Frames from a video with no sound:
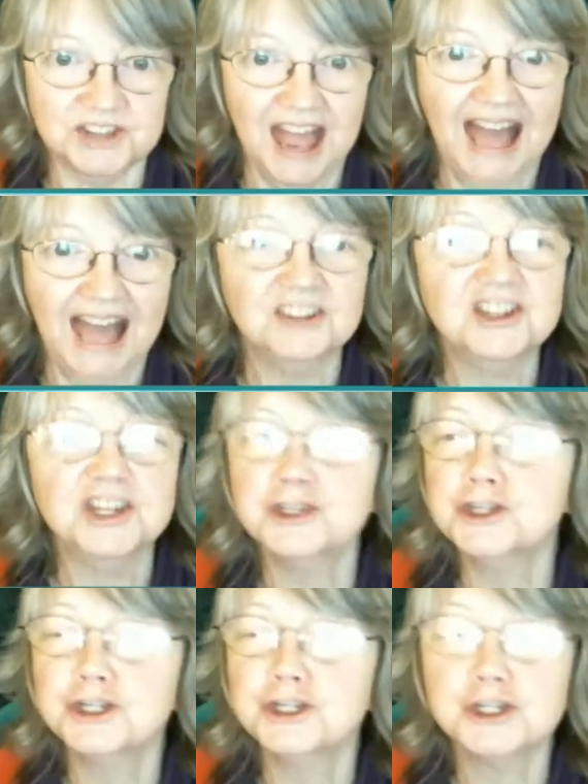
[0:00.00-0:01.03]
And it is
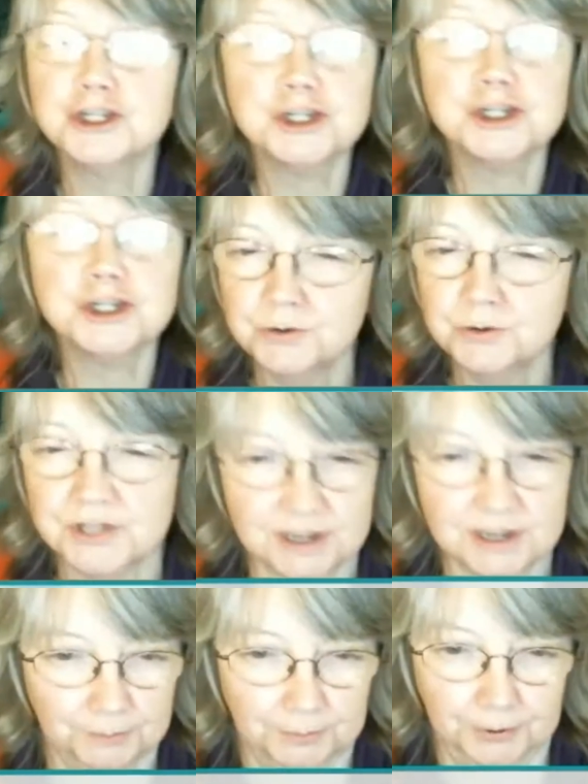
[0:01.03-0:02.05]
so
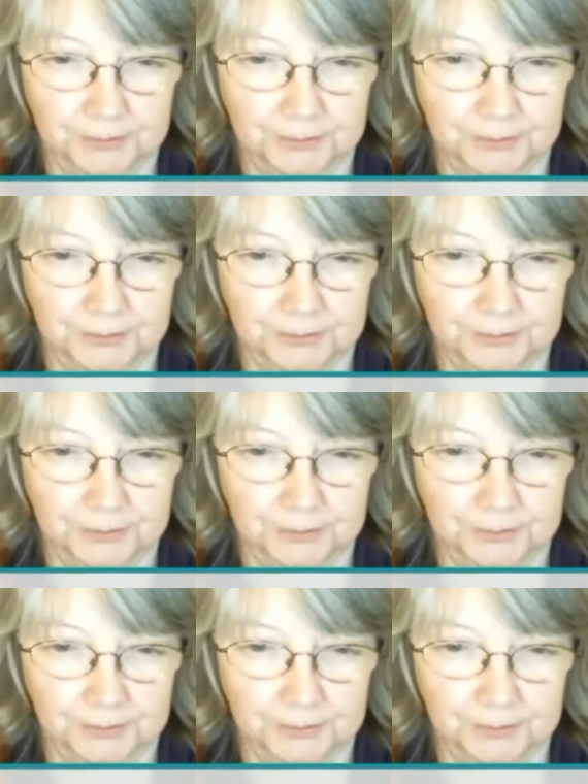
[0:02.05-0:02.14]
simple.